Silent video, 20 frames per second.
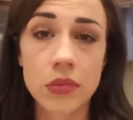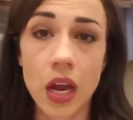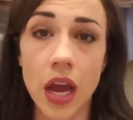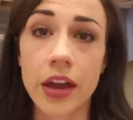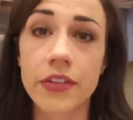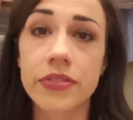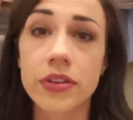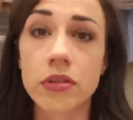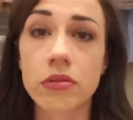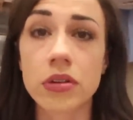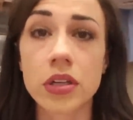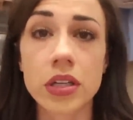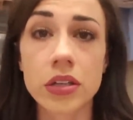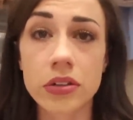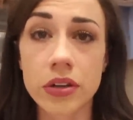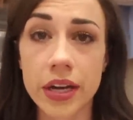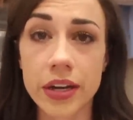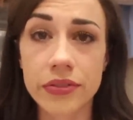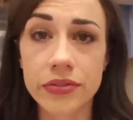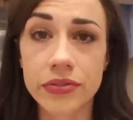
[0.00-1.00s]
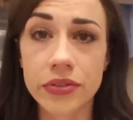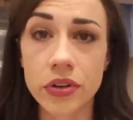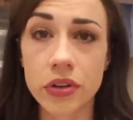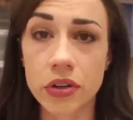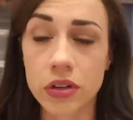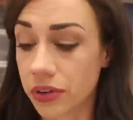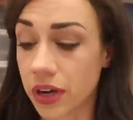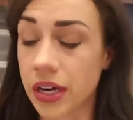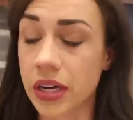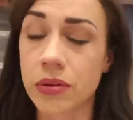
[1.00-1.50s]
I feel really
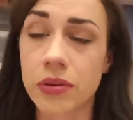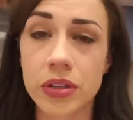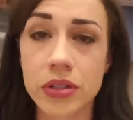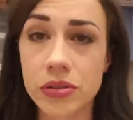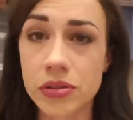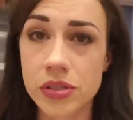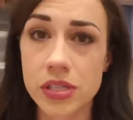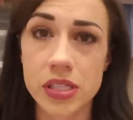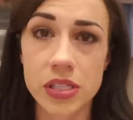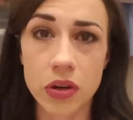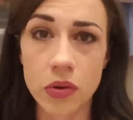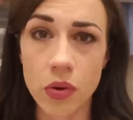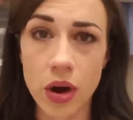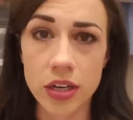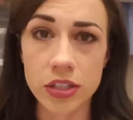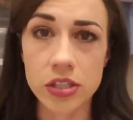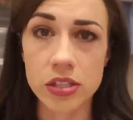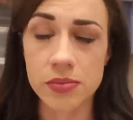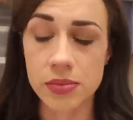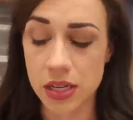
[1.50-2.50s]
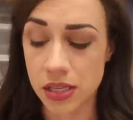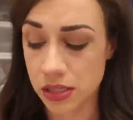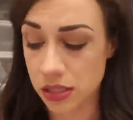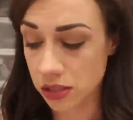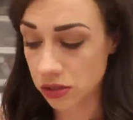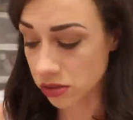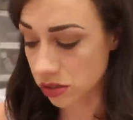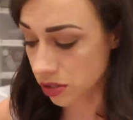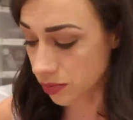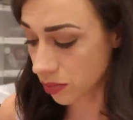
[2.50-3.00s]
grateful for anyone who still watches me and
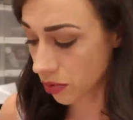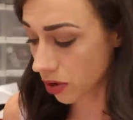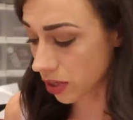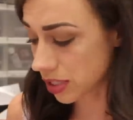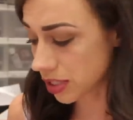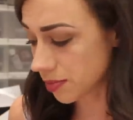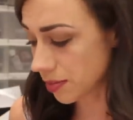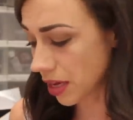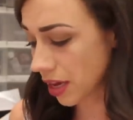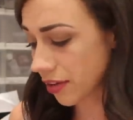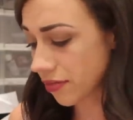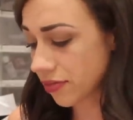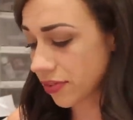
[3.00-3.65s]
still supports me.